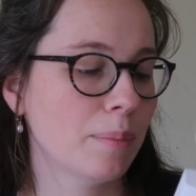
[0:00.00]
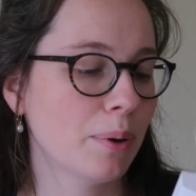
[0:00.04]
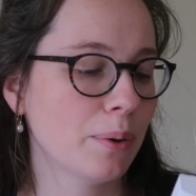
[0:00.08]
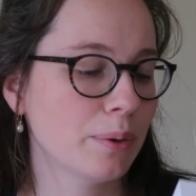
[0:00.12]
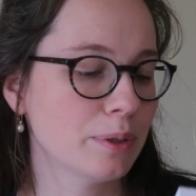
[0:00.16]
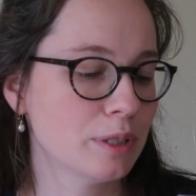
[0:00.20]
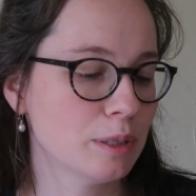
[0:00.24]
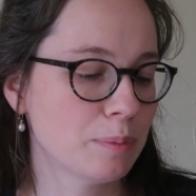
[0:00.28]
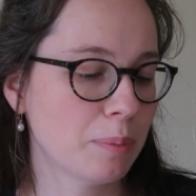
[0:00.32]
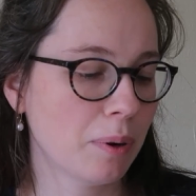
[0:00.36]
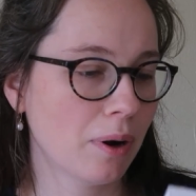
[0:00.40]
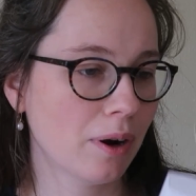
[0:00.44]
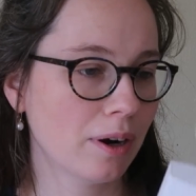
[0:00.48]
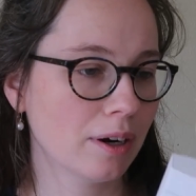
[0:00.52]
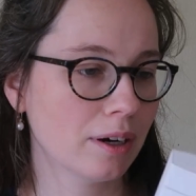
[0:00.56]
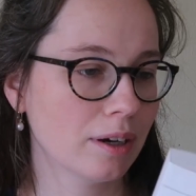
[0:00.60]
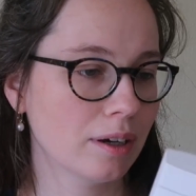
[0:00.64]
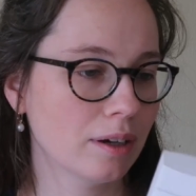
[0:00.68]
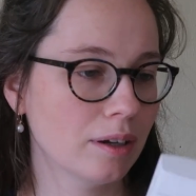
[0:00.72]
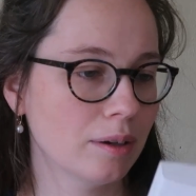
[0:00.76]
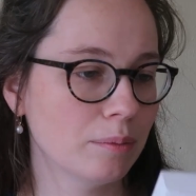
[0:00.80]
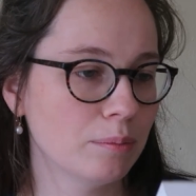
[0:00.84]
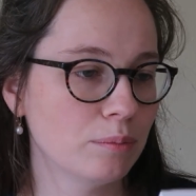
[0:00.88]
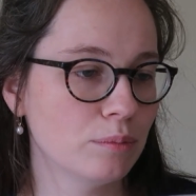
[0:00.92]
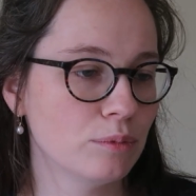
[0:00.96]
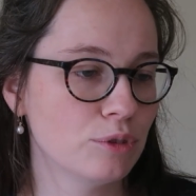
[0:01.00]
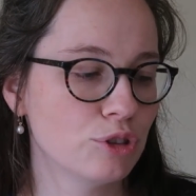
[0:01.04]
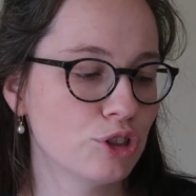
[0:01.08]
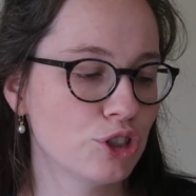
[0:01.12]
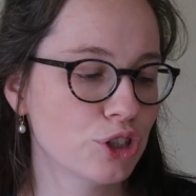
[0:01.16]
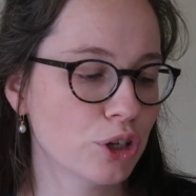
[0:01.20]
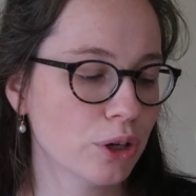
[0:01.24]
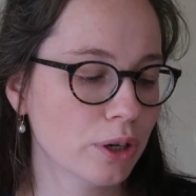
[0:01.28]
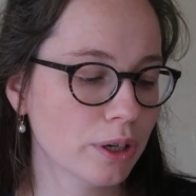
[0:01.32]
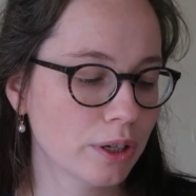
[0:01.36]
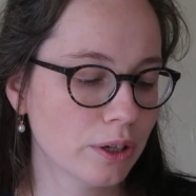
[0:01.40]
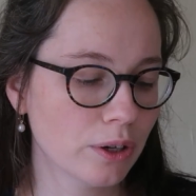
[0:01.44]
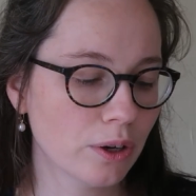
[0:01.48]
postpartum
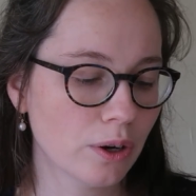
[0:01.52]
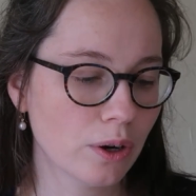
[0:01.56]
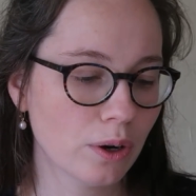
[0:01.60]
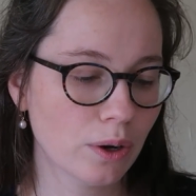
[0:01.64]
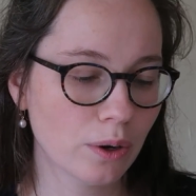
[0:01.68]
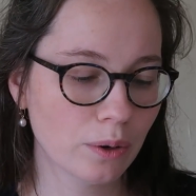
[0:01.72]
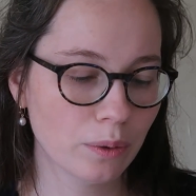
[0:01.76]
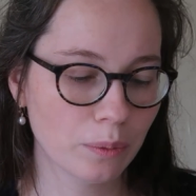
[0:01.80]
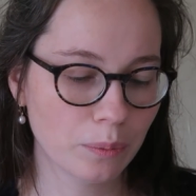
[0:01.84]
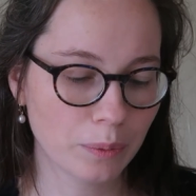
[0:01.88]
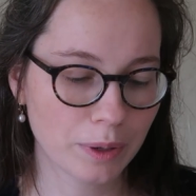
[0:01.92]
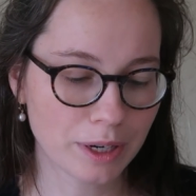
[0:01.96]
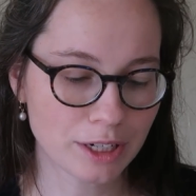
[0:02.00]
journal,